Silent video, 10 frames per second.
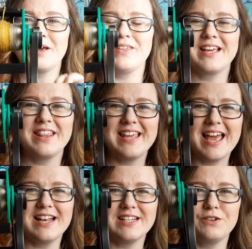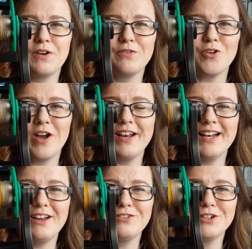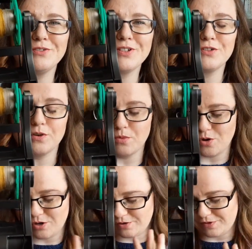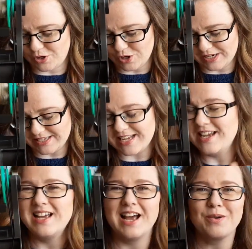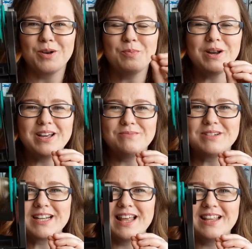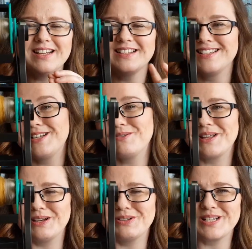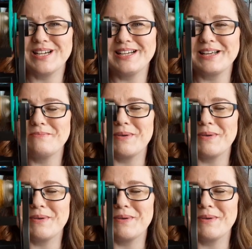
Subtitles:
think at the end, if I've got any leftovers from all of the colours, I'm going to apply them together, see what that looks like. It